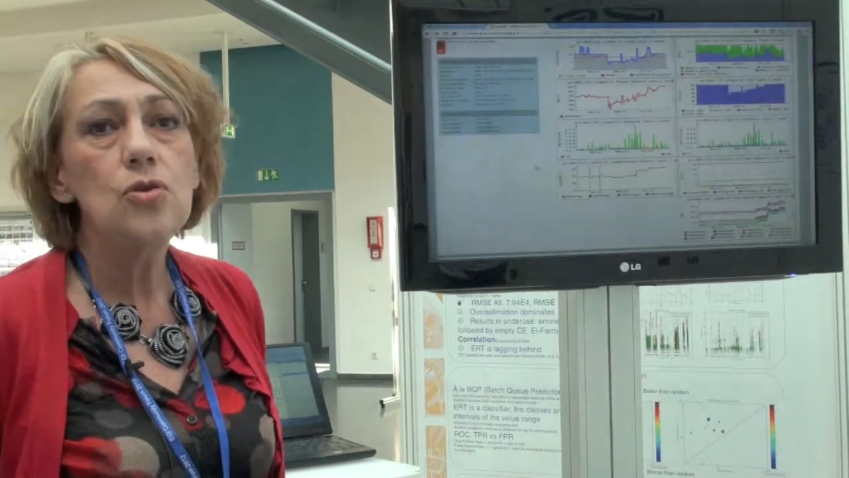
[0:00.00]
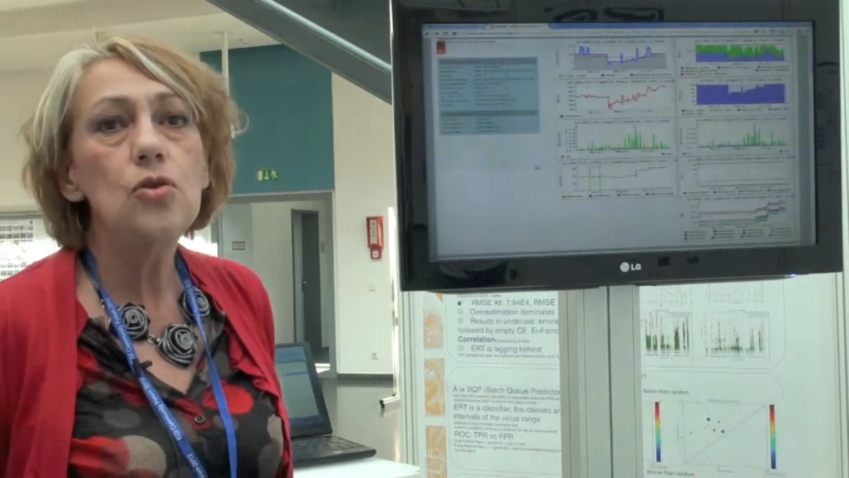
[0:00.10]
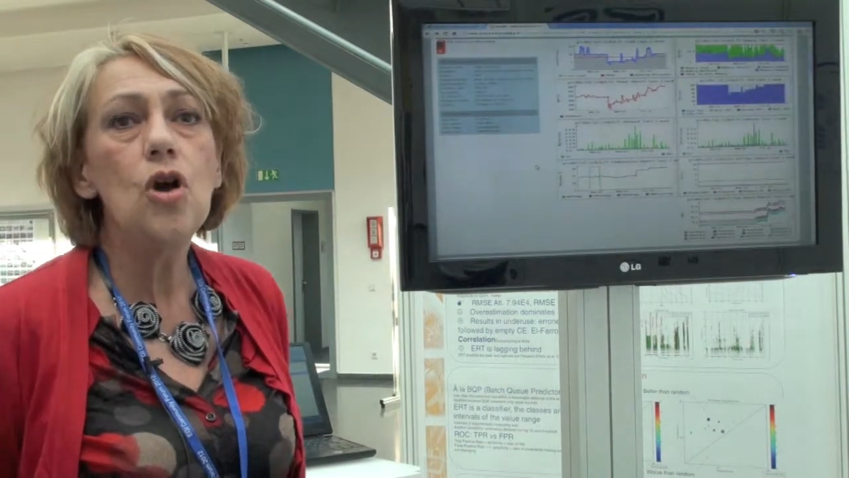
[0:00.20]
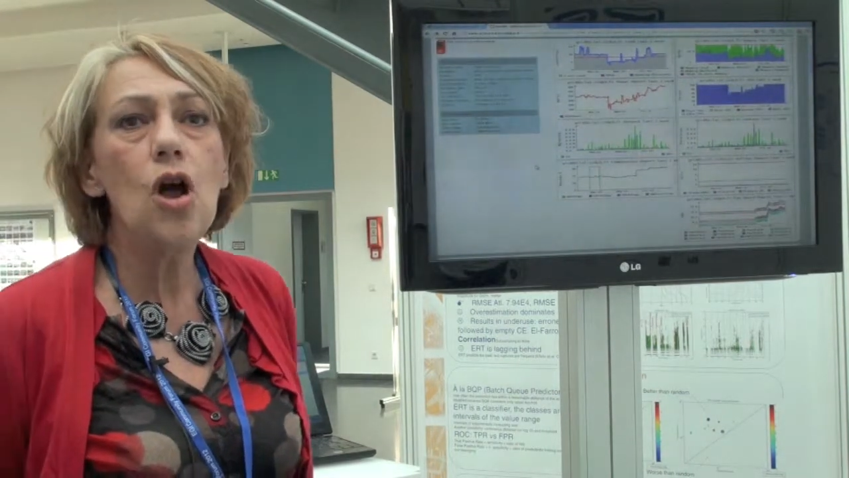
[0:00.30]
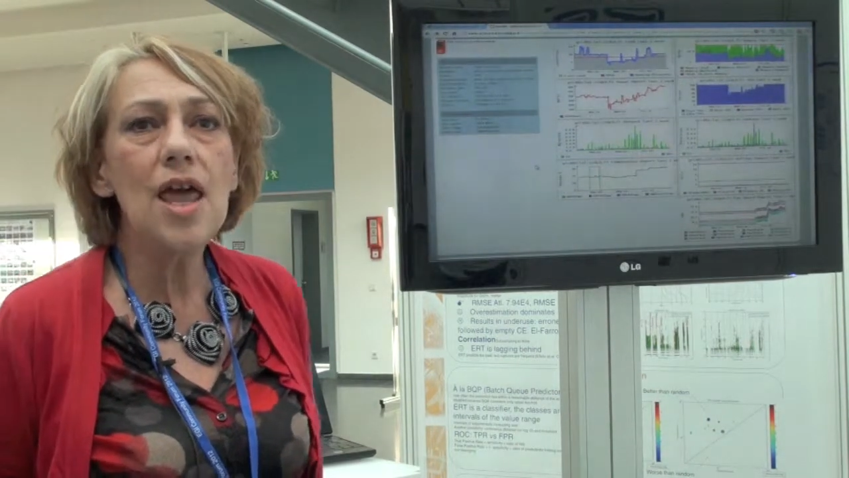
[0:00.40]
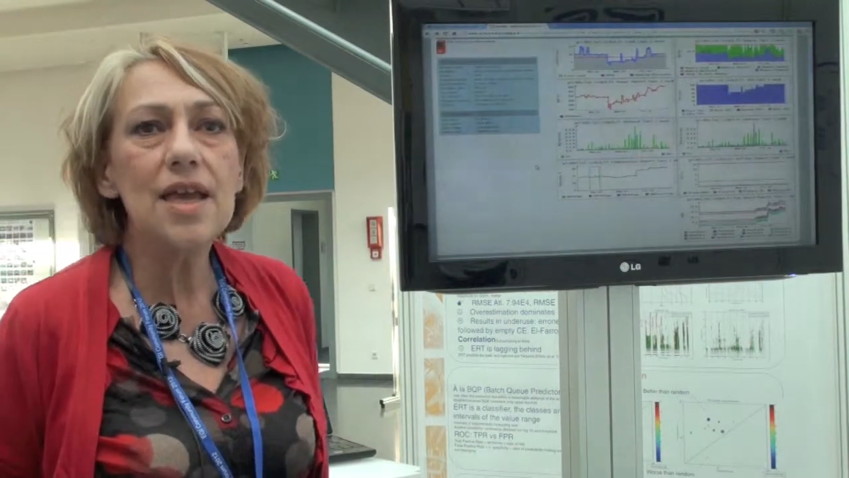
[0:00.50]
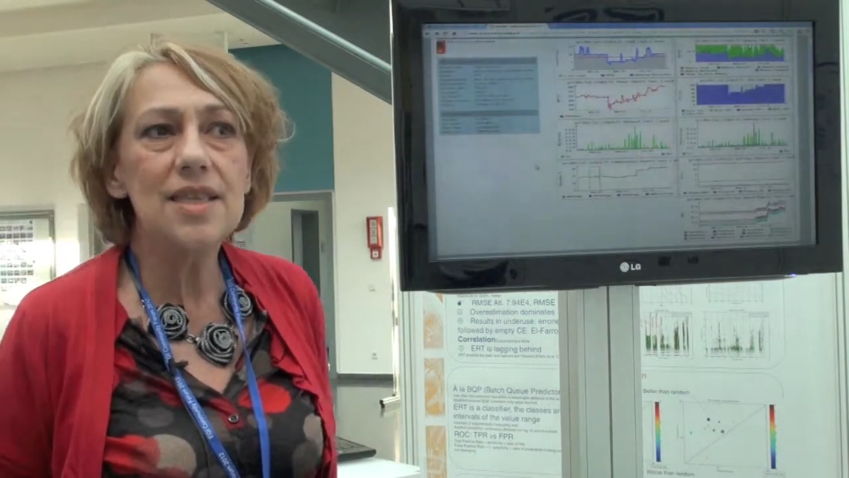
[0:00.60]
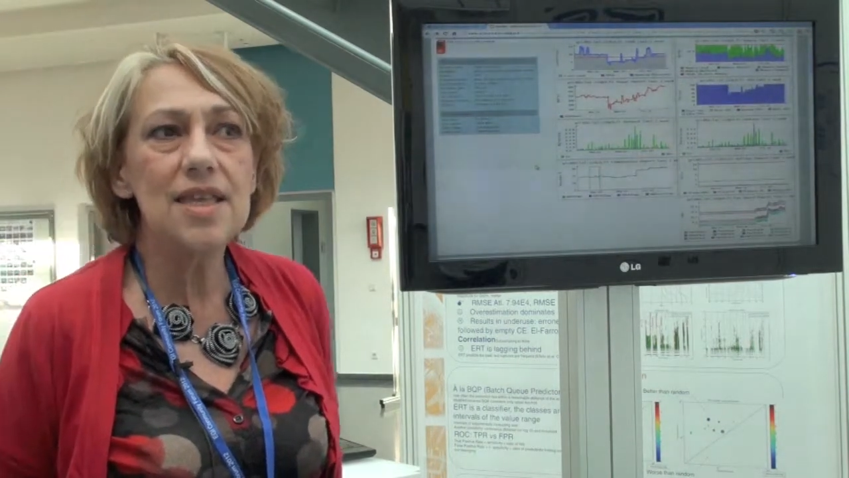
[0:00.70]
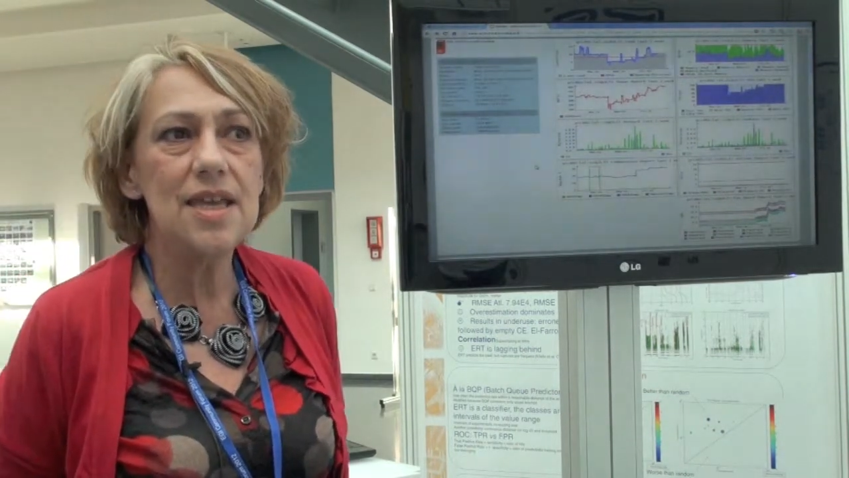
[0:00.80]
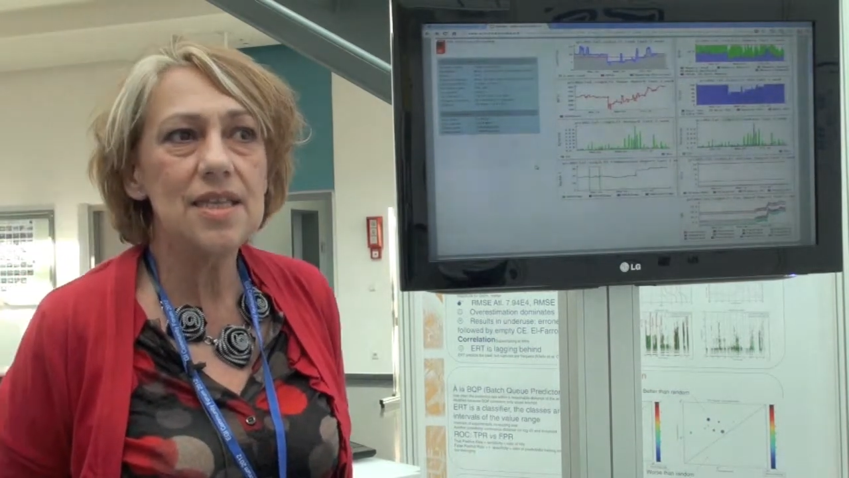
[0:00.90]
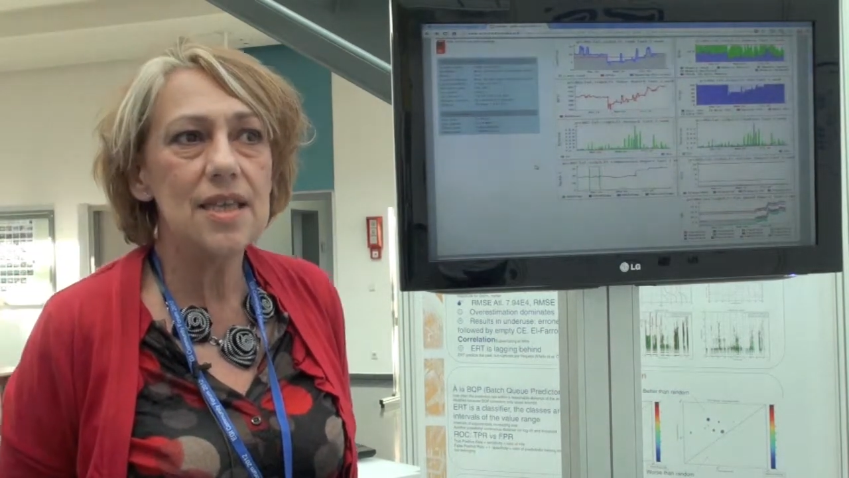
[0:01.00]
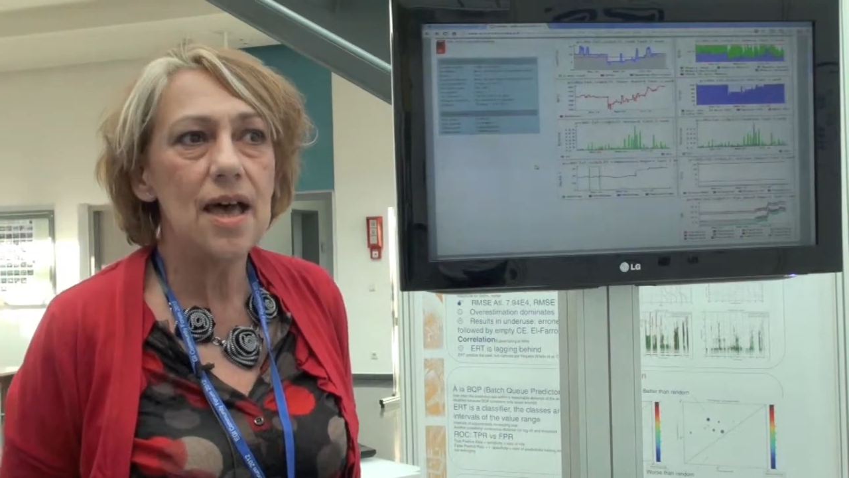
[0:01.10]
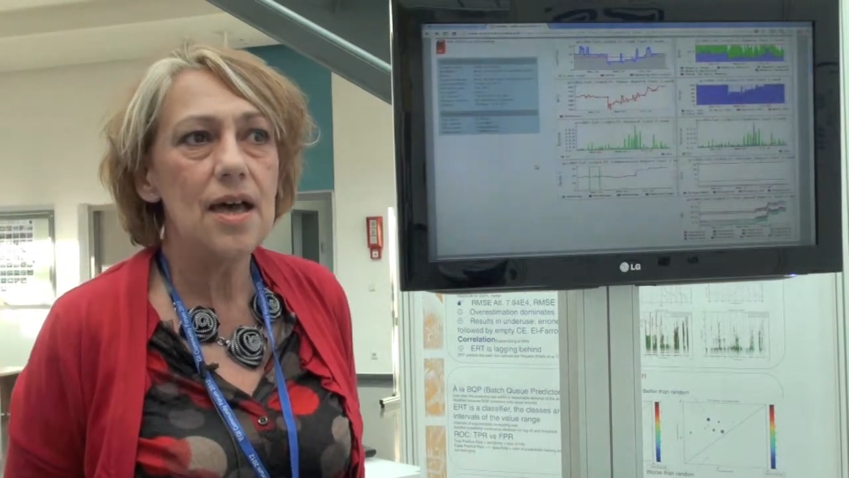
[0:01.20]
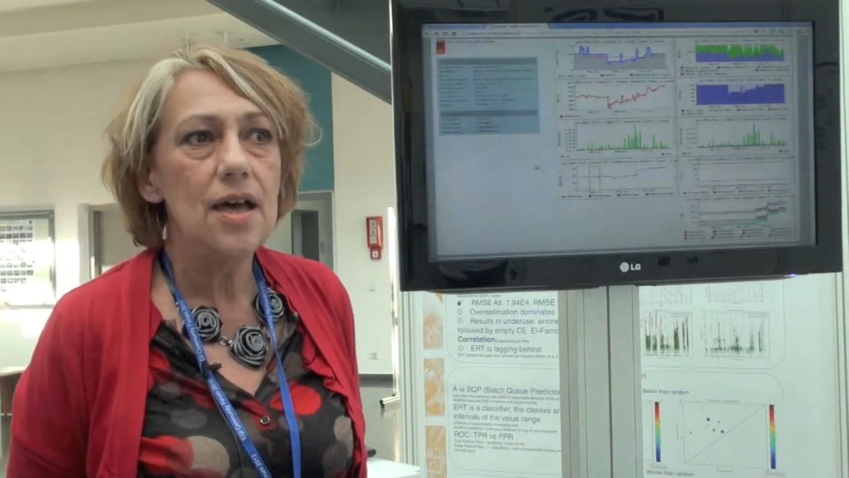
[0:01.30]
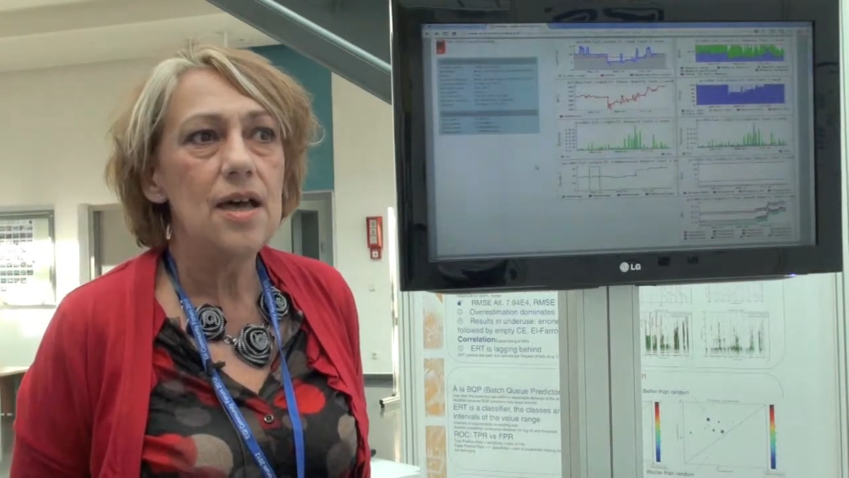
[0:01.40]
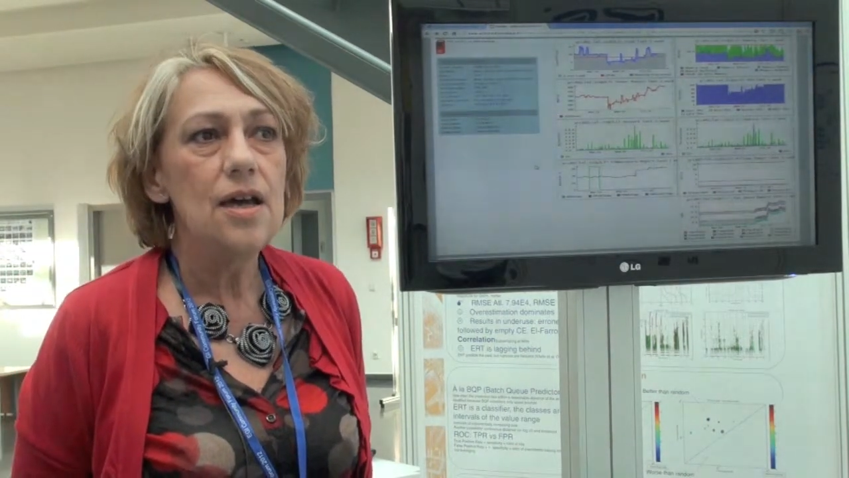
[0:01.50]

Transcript: to collect data,